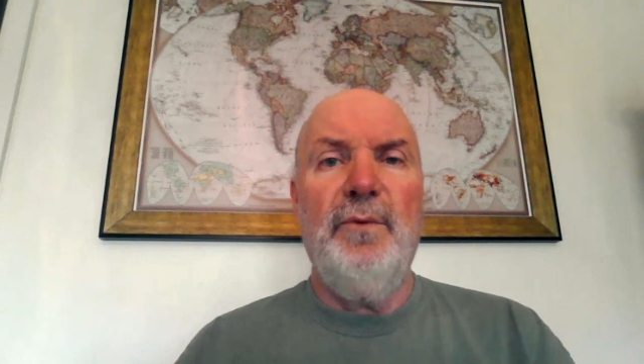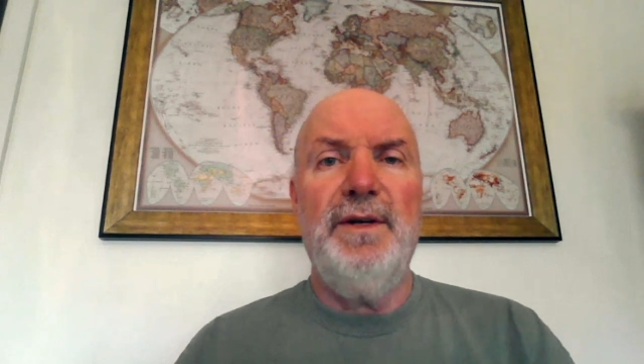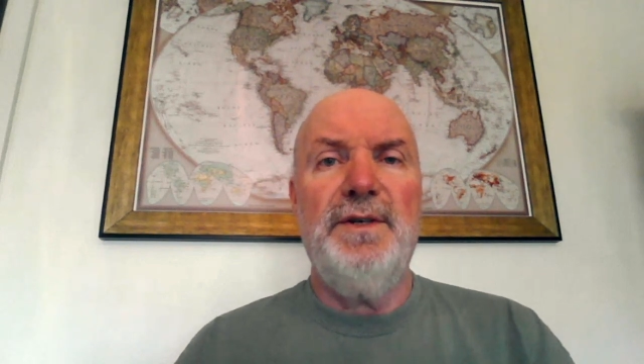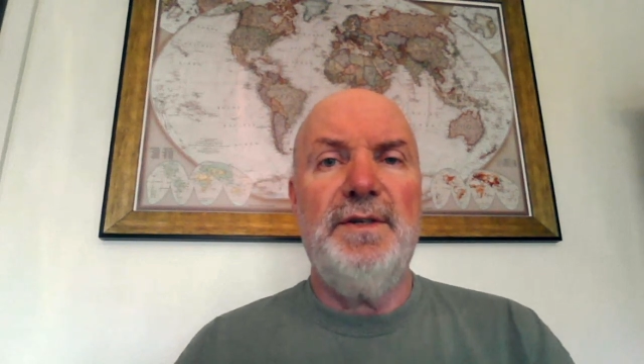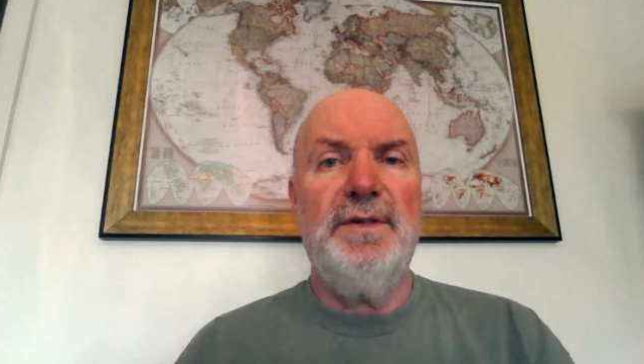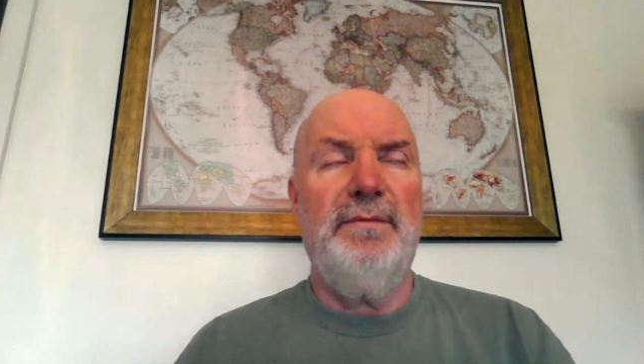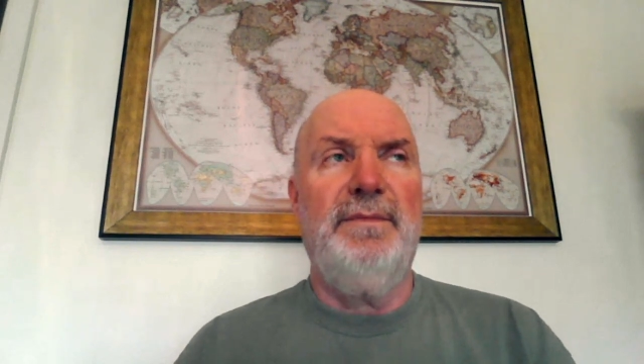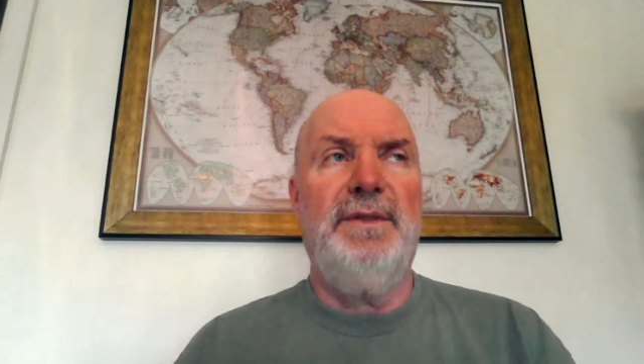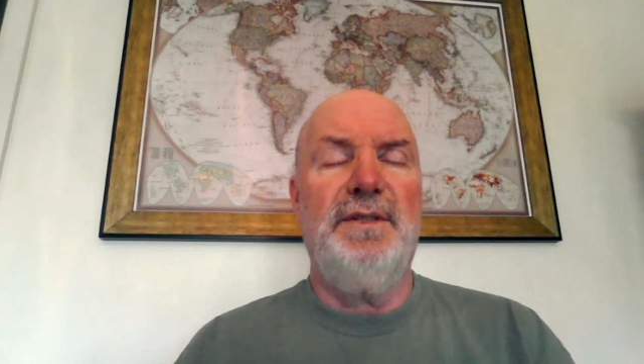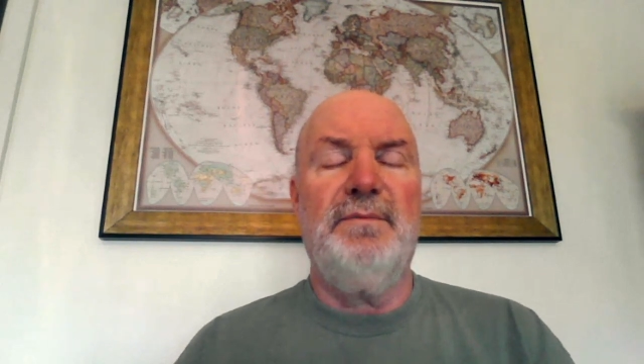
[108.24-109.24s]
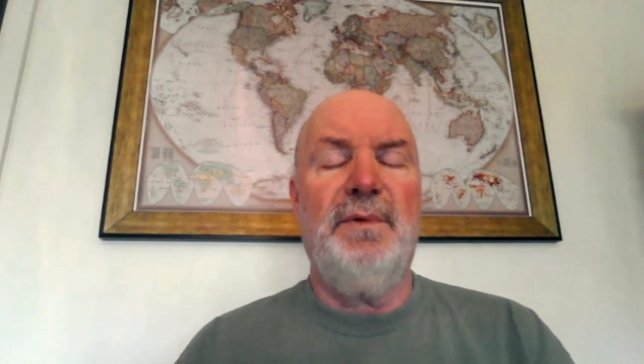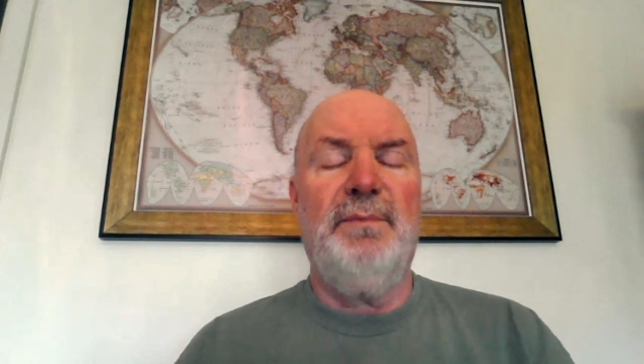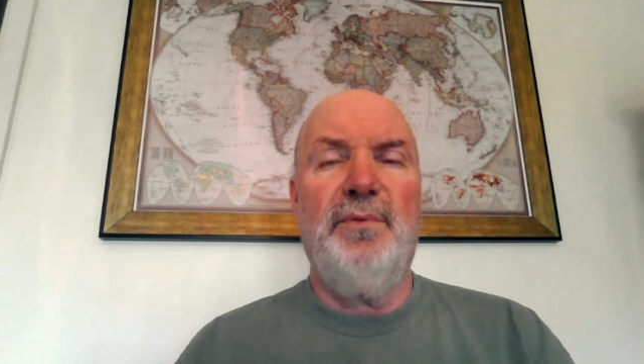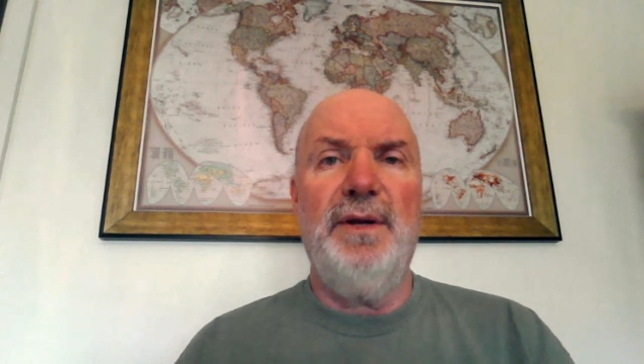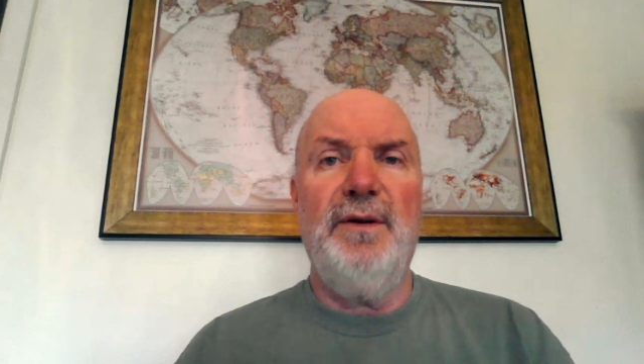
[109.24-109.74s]
which is
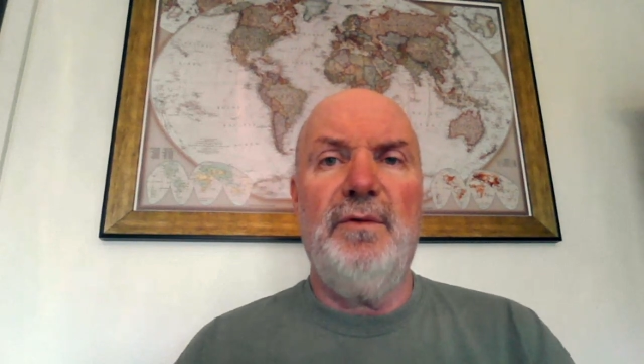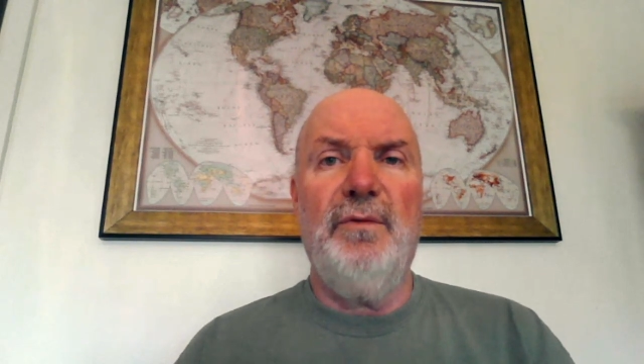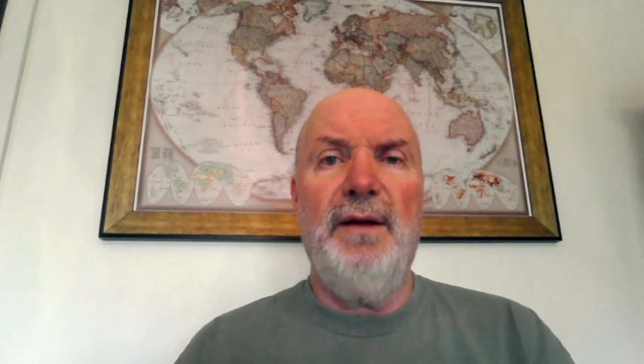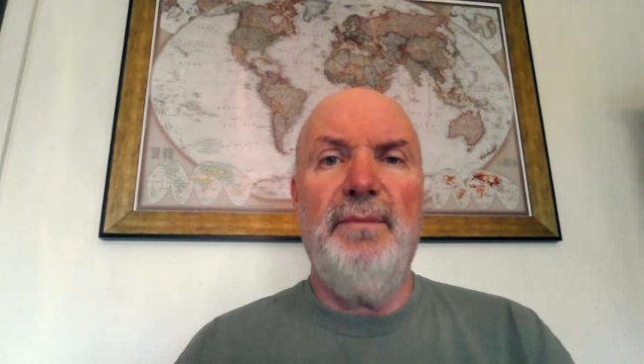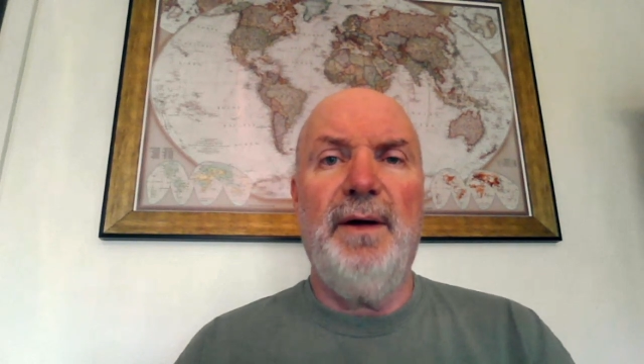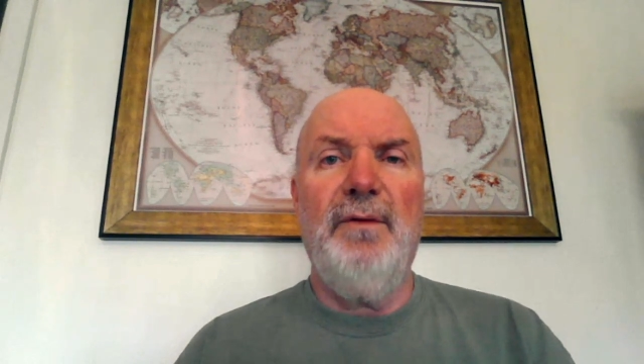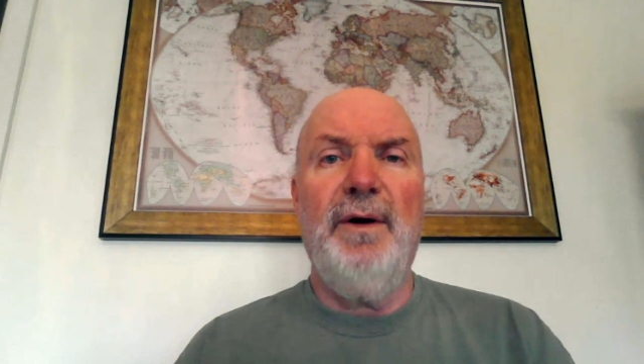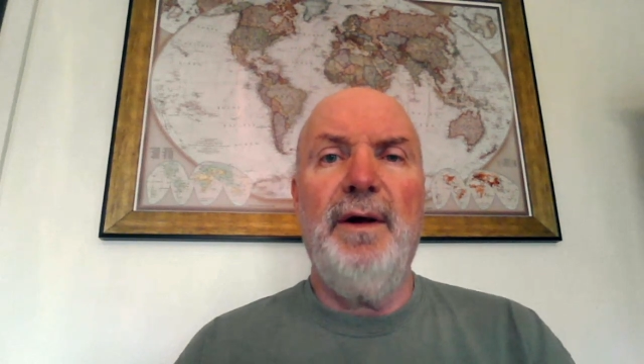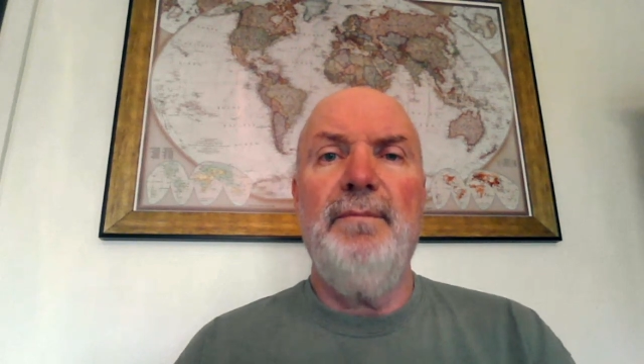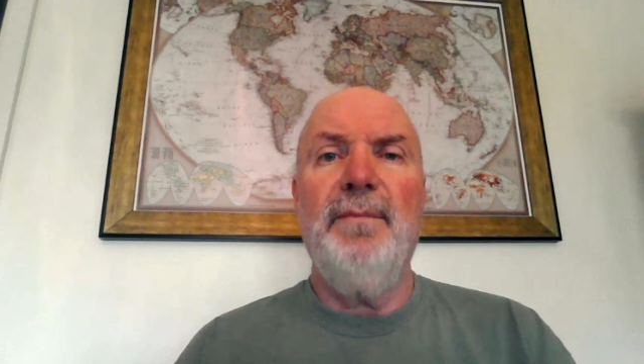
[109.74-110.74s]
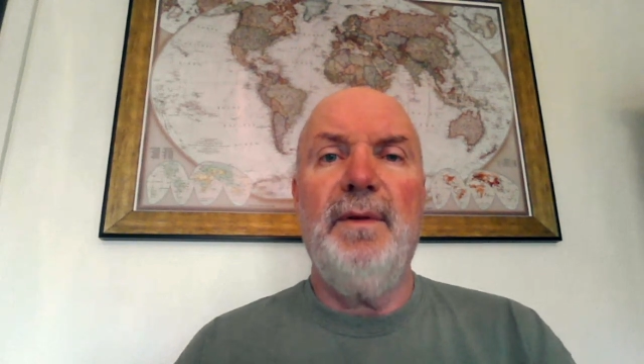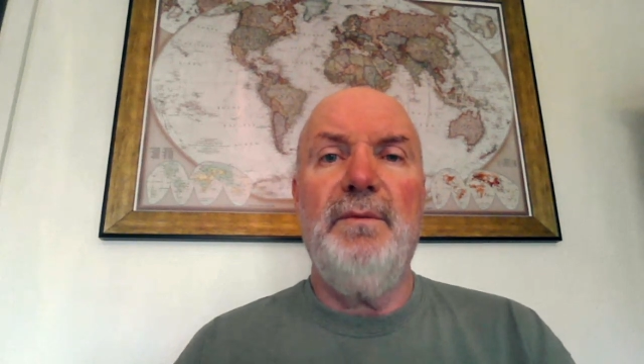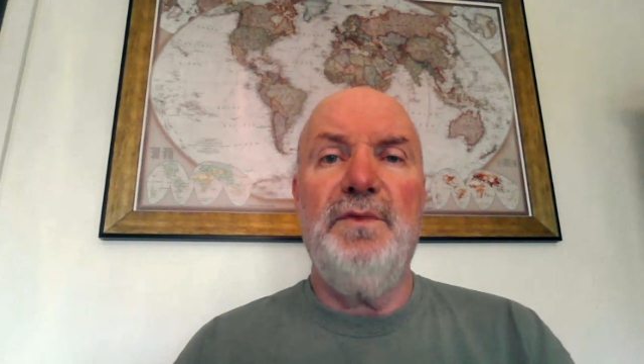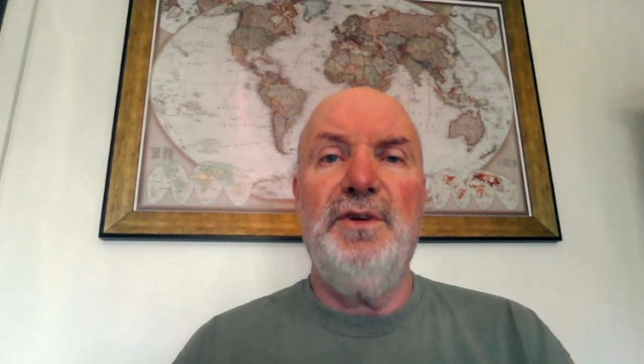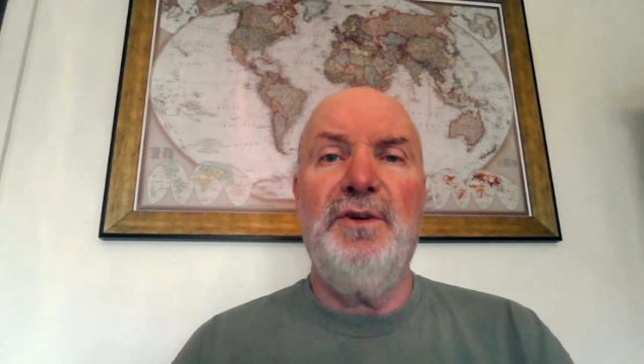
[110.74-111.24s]
pretty good rent, by the way,
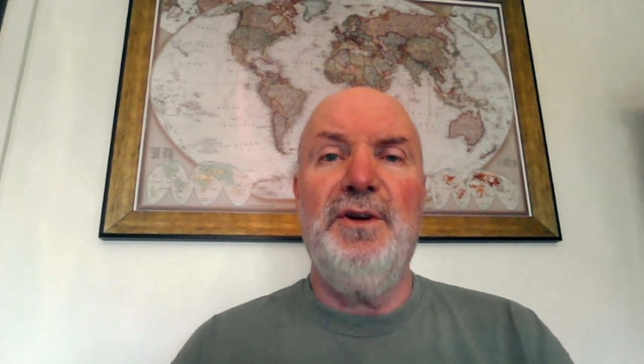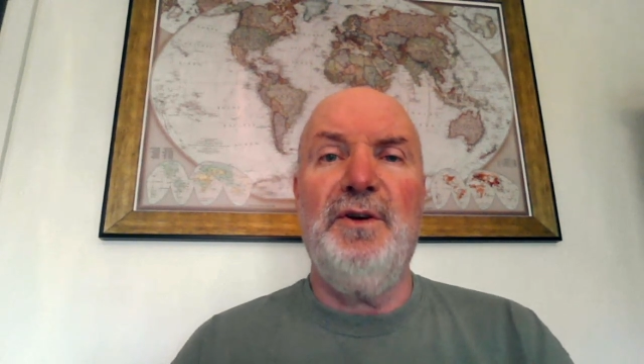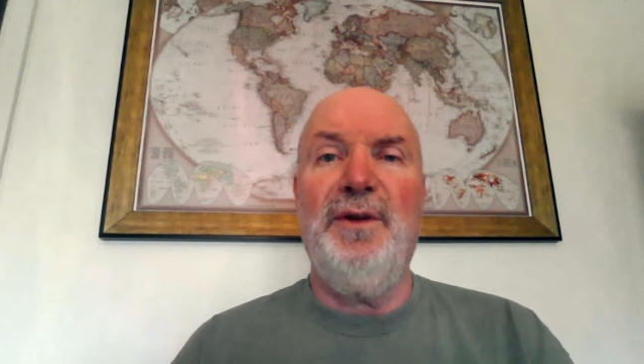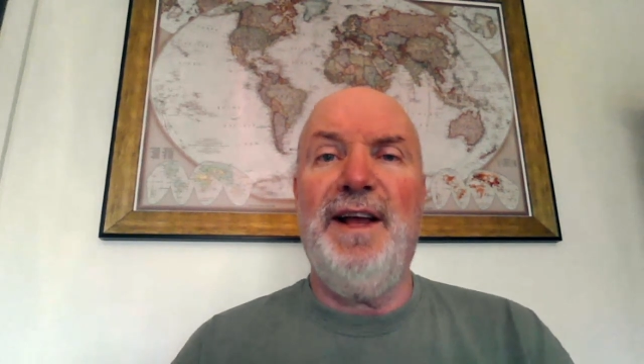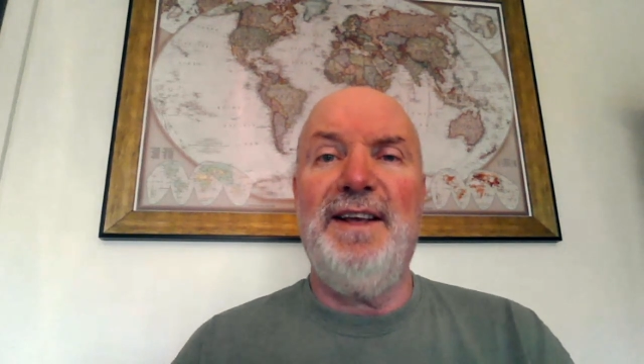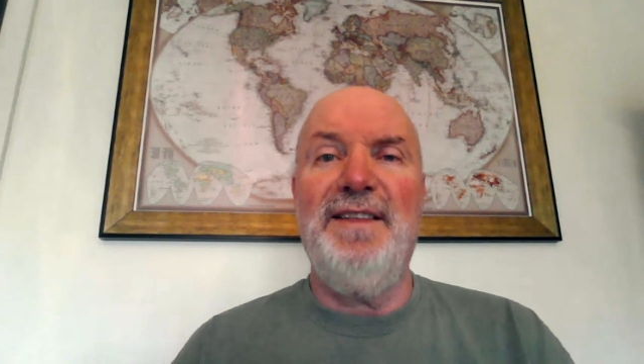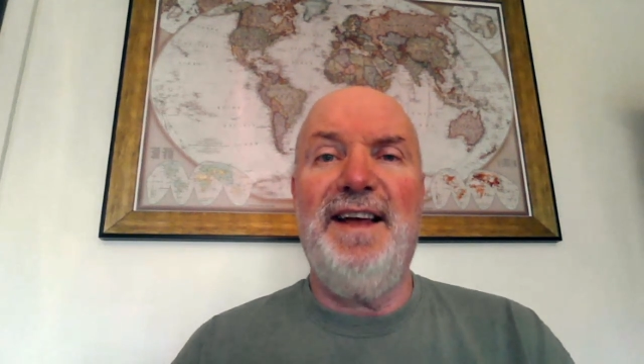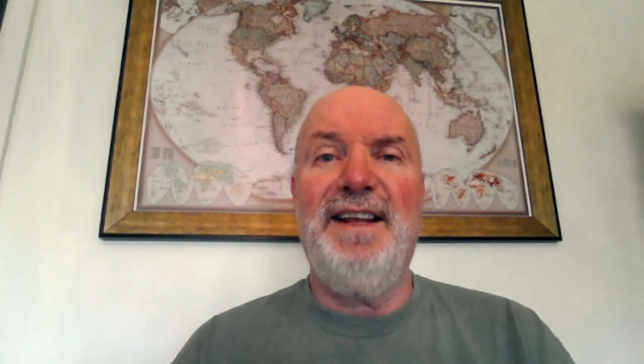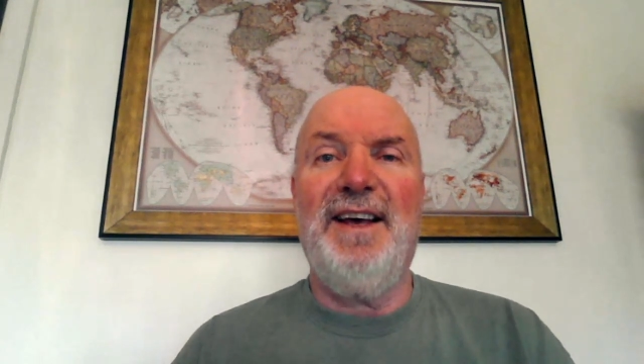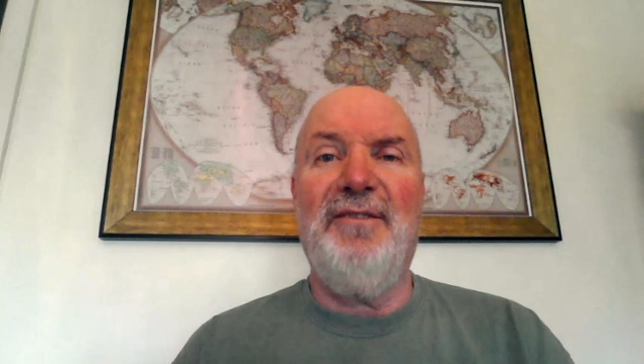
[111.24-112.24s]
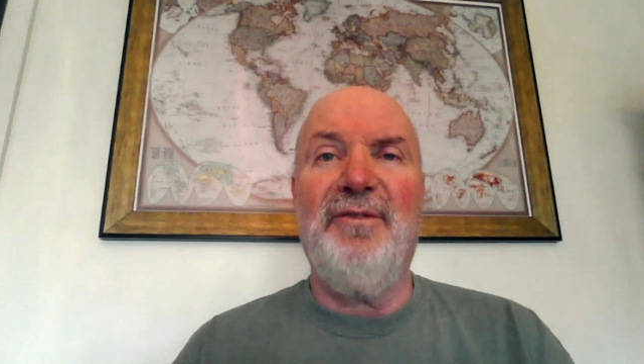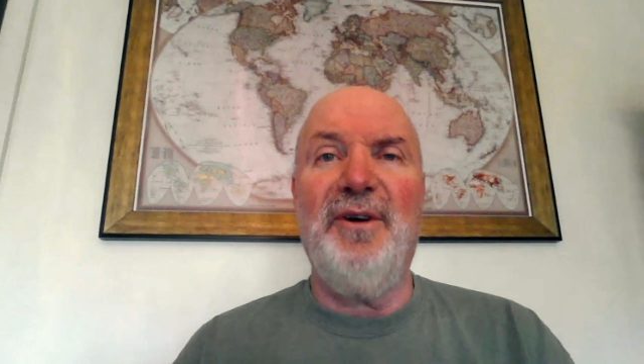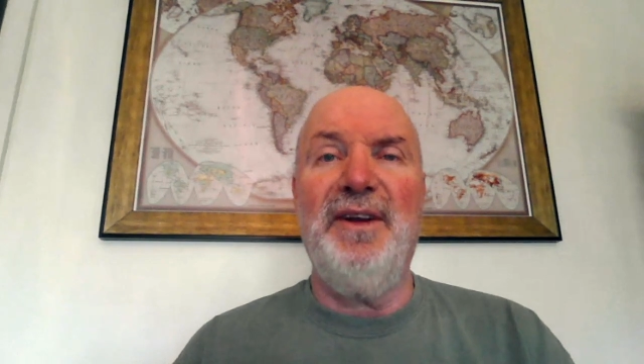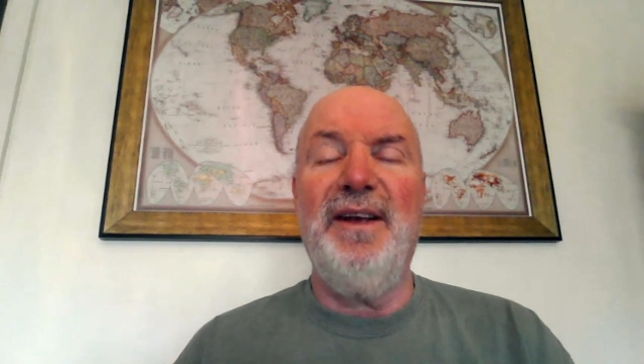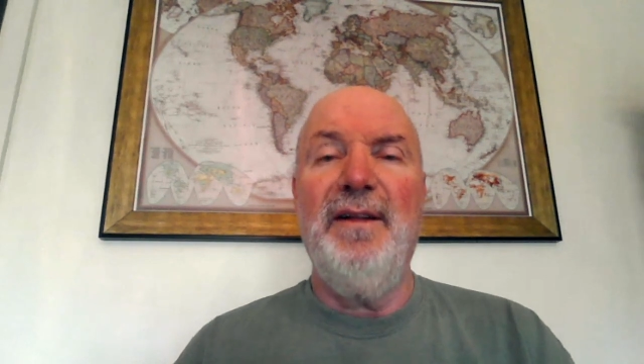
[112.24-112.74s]
if you're surely not getting that in
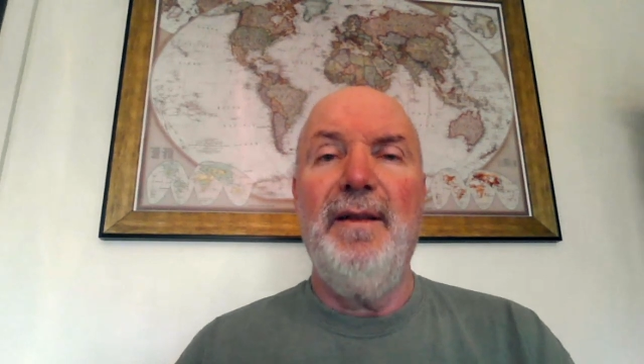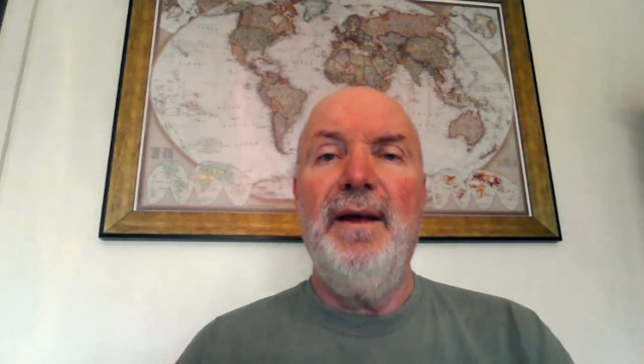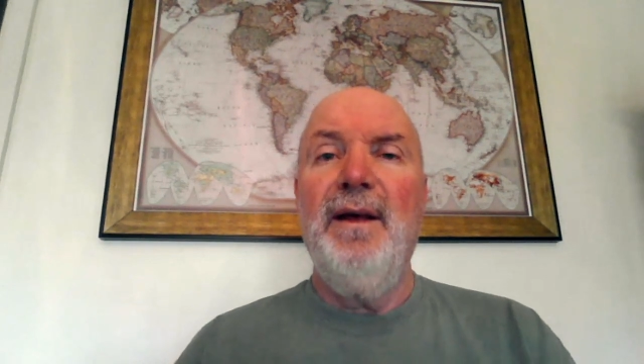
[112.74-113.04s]
California,